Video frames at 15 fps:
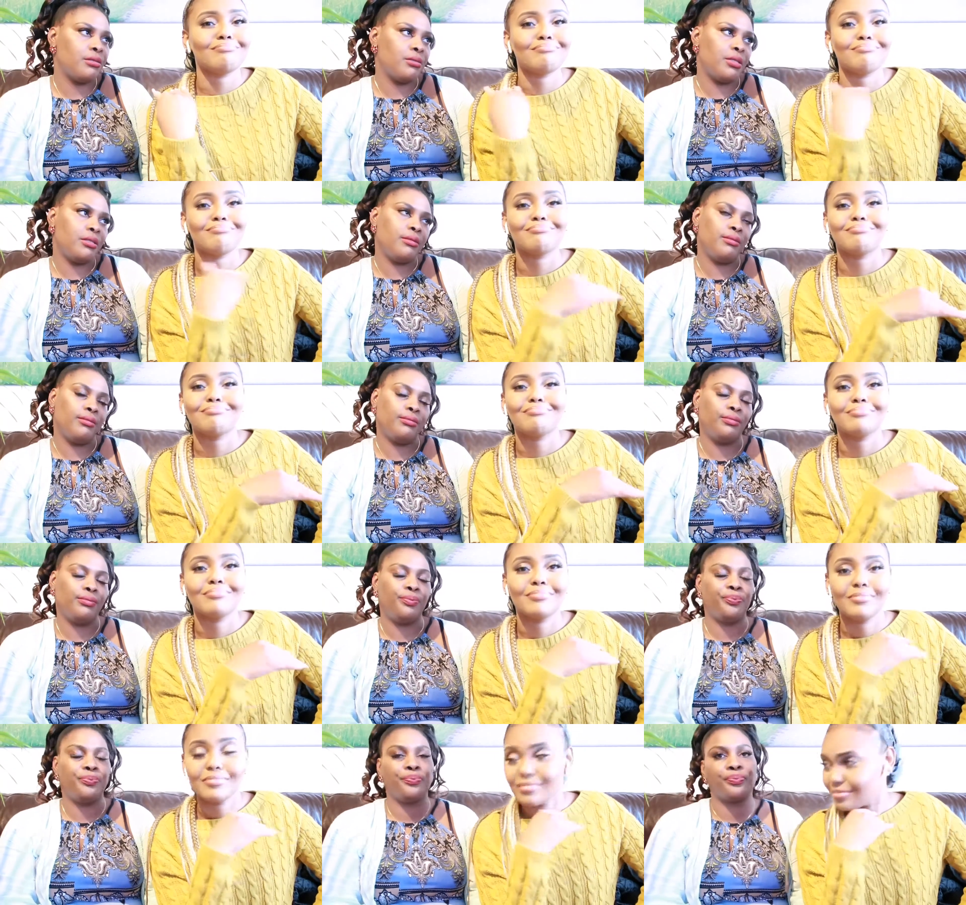Speaker 1: as well.
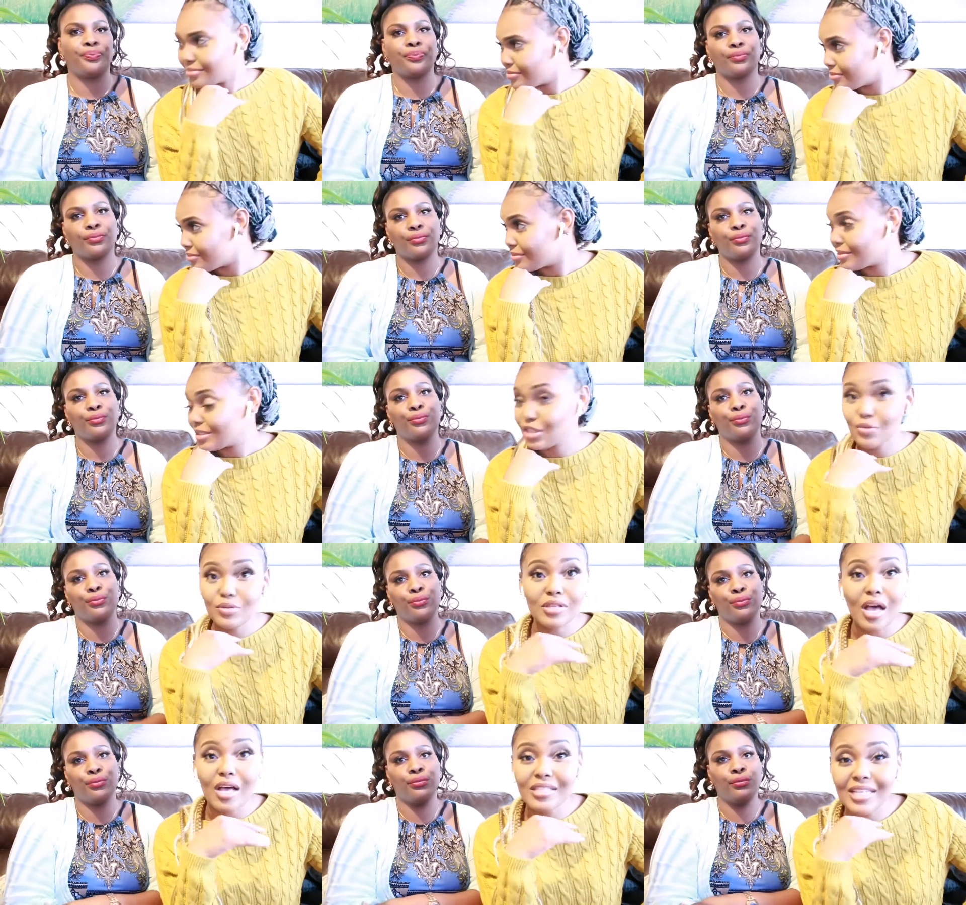She was
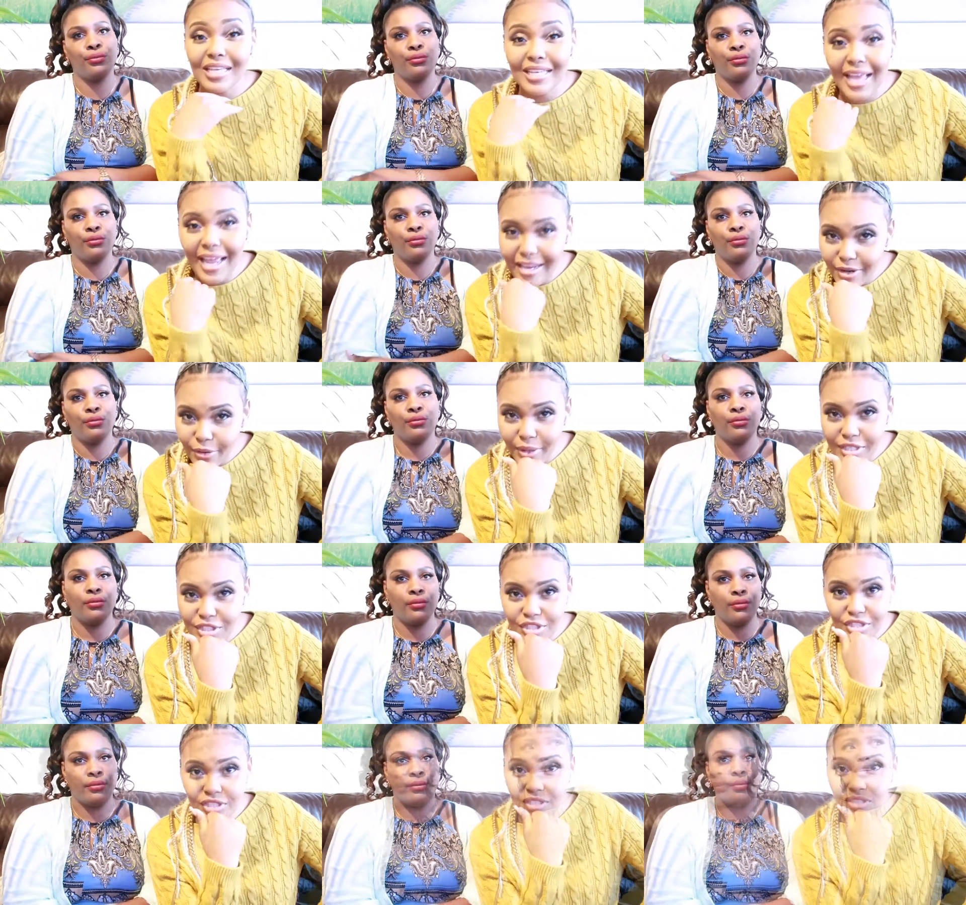asking hella
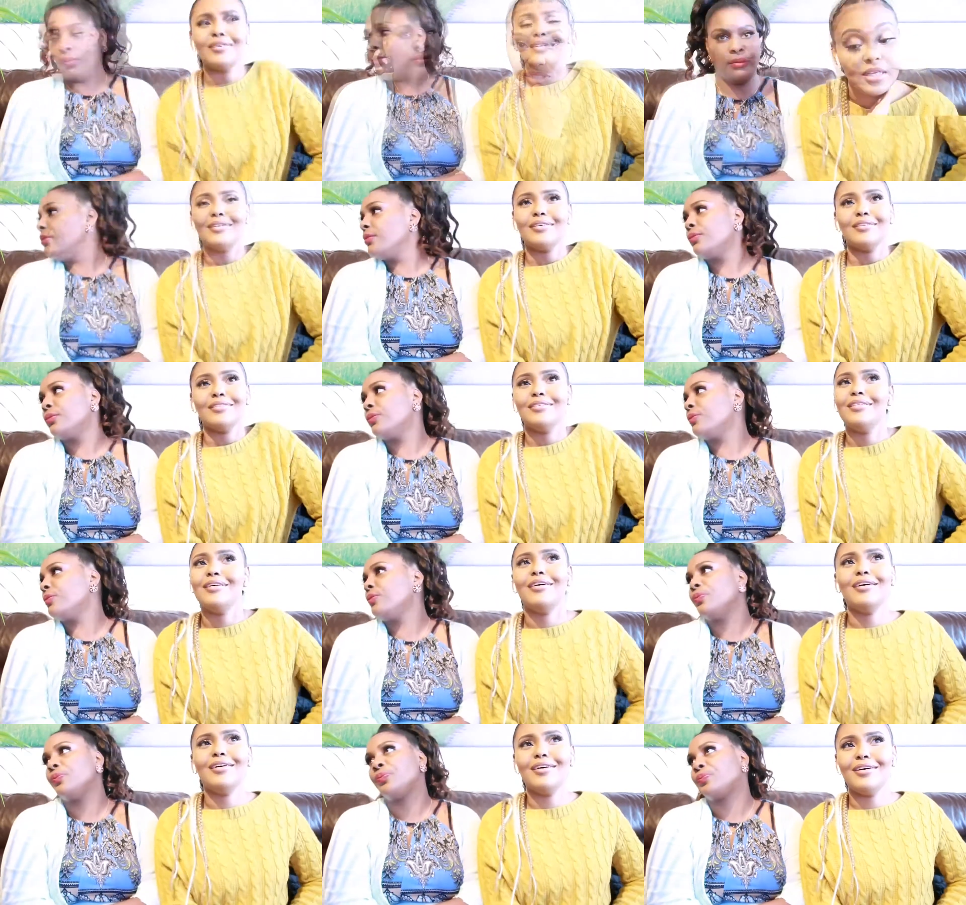questions.
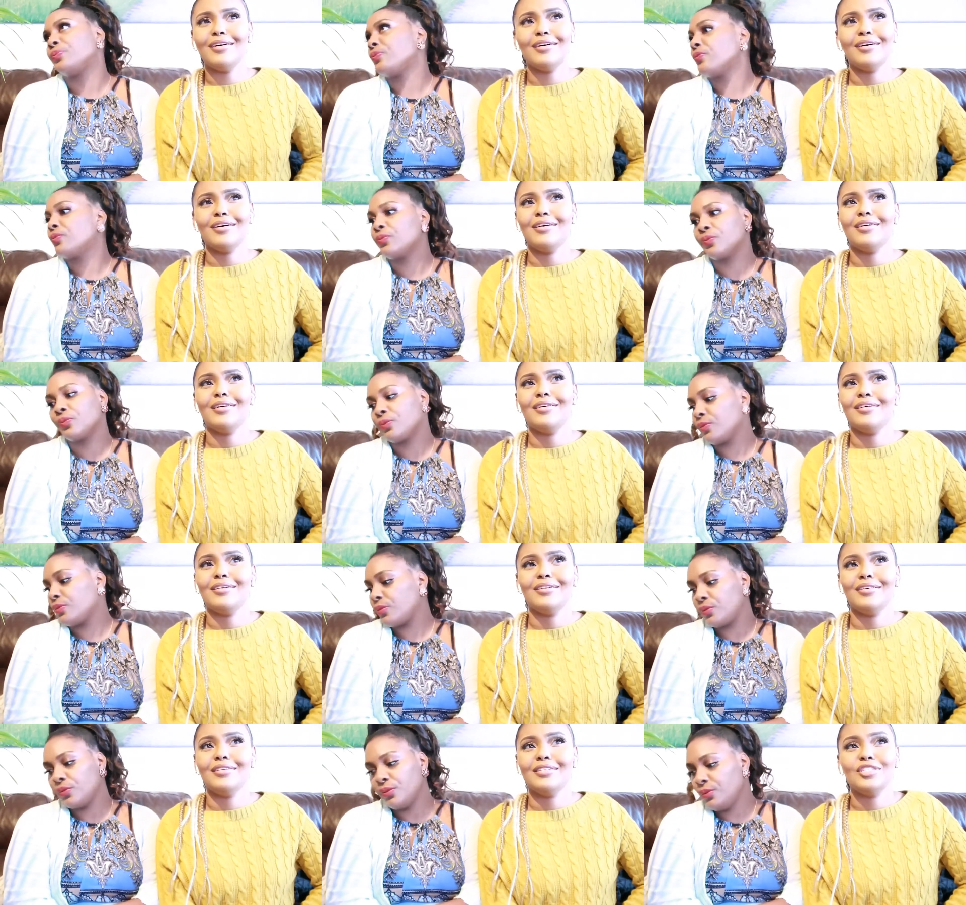Nah,
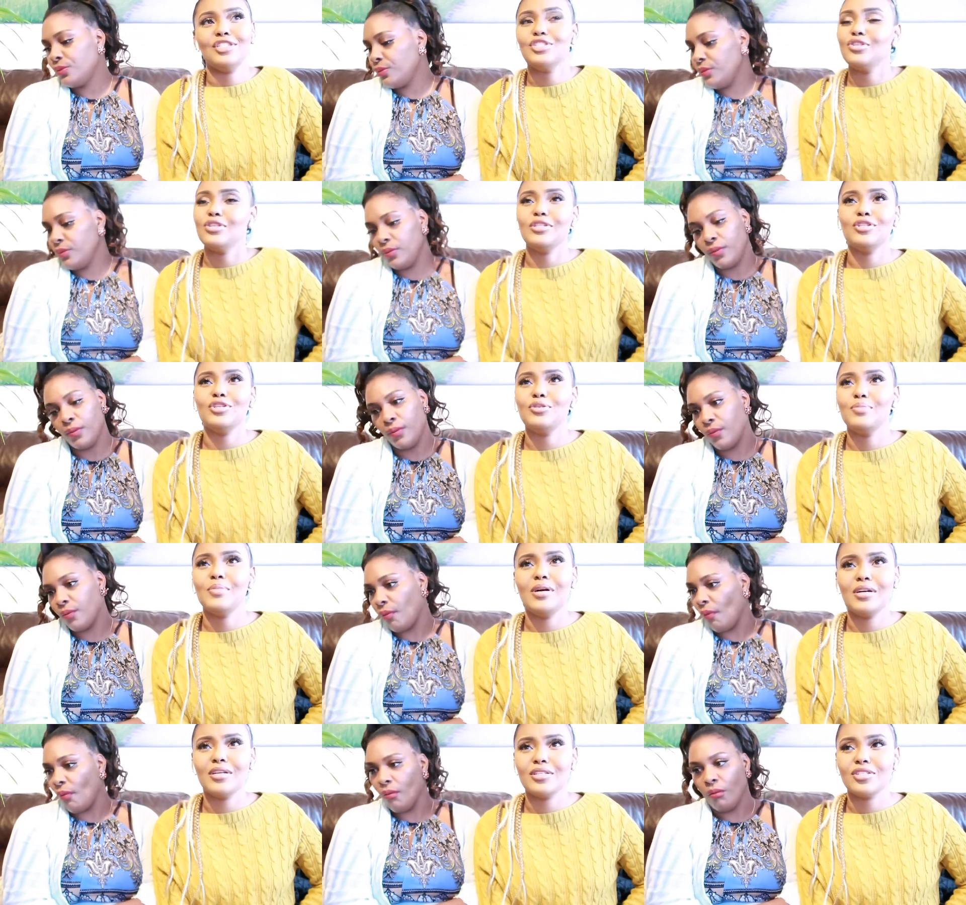she's doing too
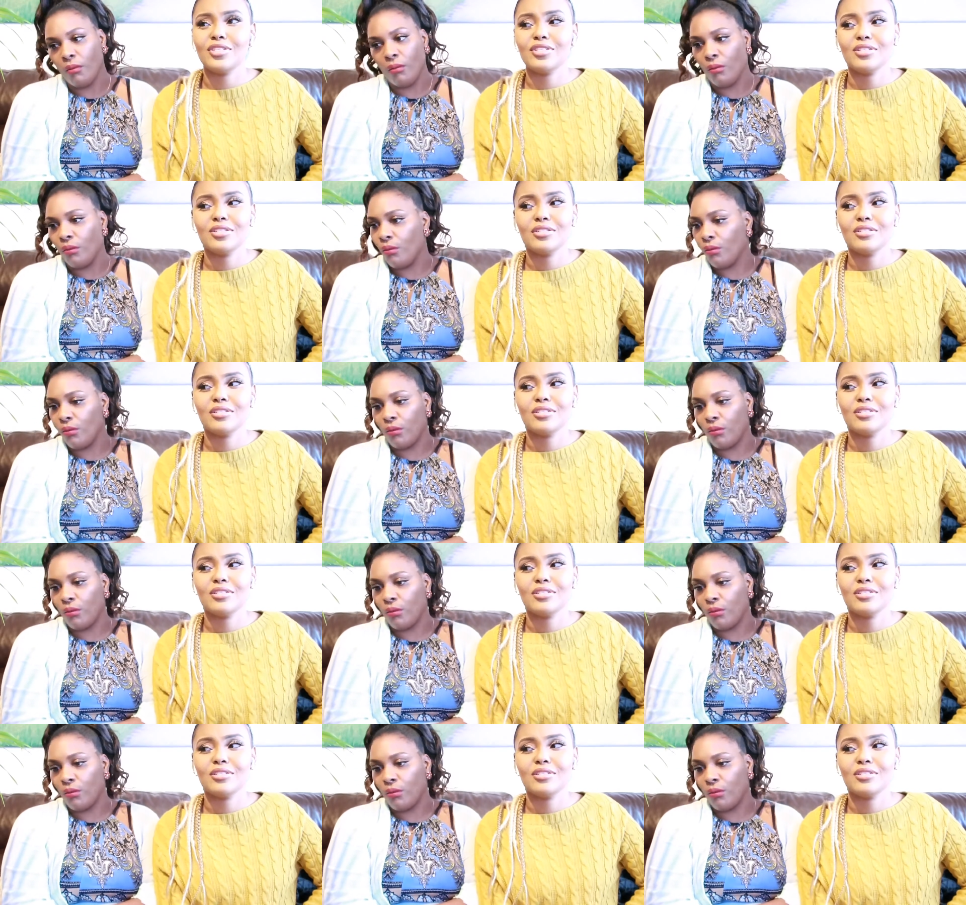much.